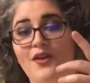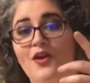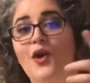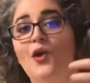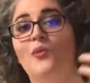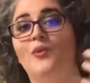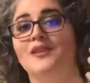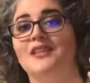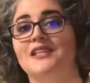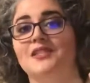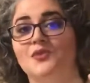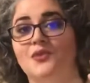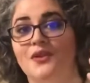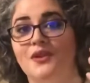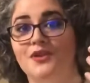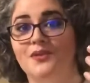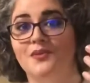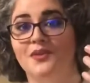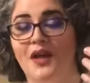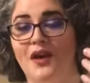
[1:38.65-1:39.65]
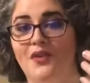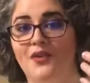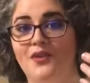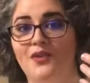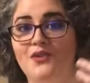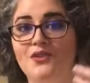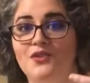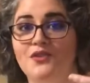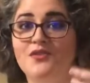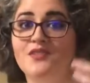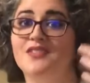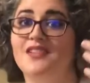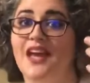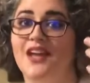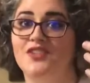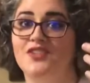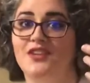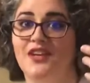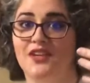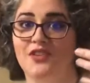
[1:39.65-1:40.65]
What that's going to allow you to do is catch
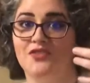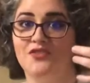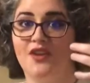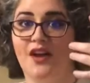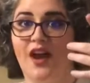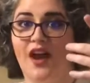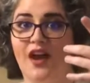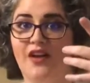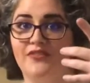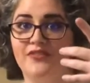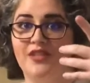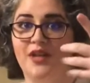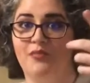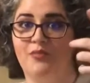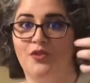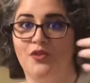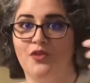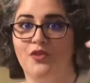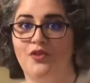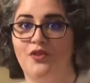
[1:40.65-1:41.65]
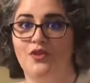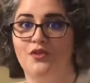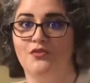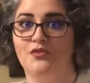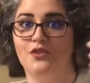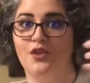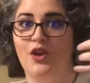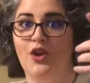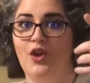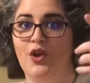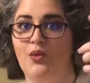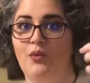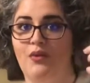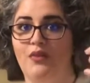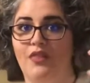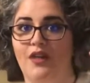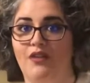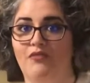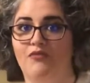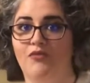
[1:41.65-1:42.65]
an extra half step worth of notes with
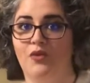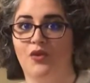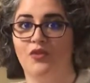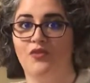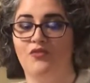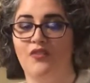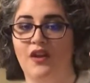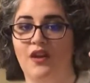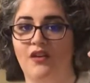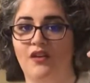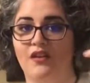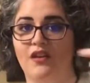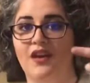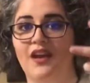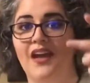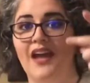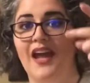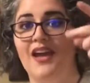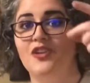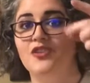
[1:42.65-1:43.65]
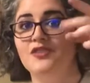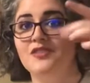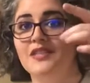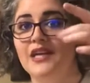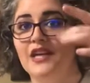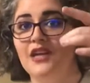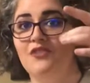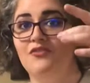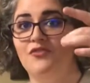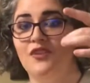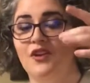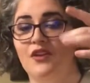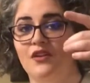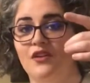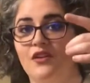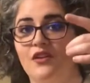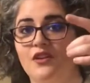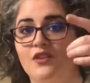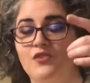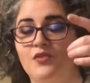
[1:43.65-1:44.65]
that 4th finger, and your 2nd
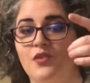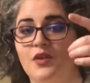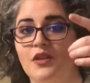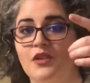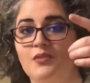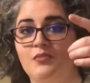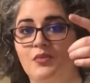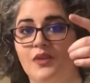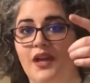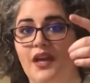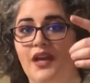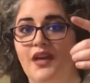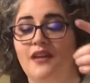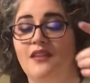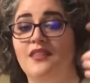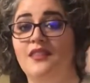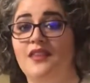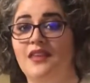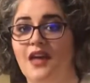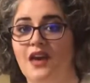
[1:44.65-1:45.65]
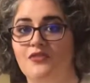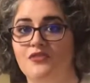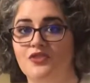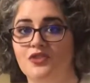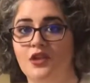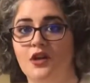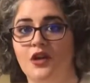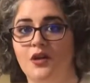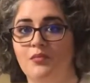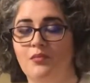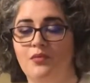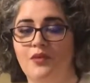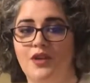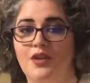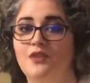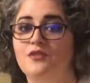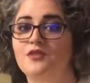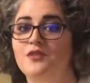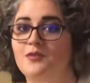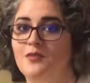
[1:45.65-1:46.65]
finger is going to play the F sharp. It
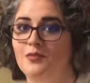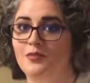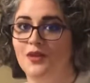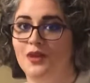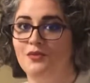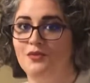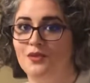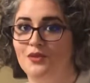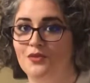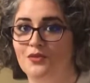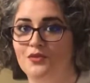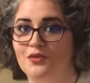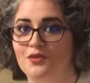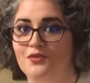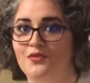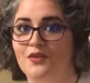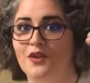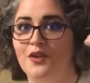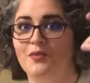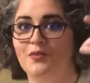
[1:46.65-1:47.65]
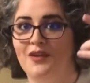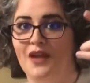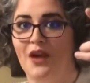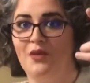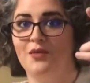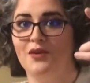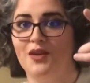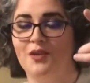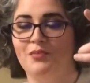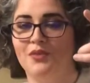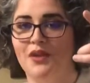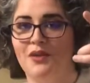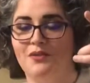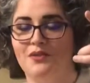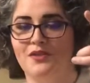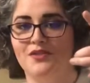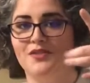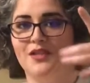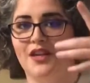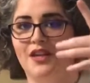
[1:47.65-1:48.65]
used to be played with your 3rd finger, but now we're going to play with our
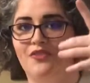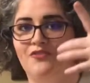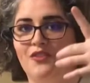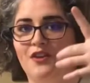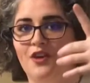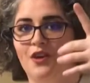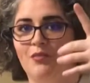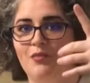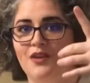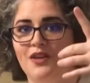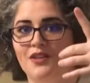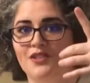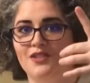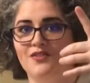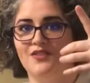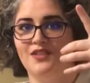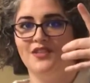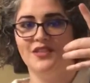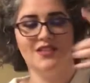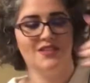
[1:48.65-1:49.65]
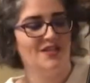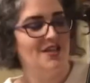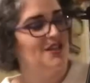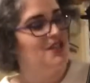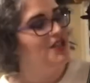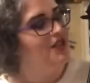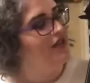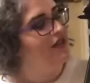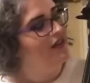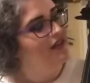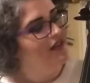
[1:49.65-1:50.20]
2nd finger because of the extension.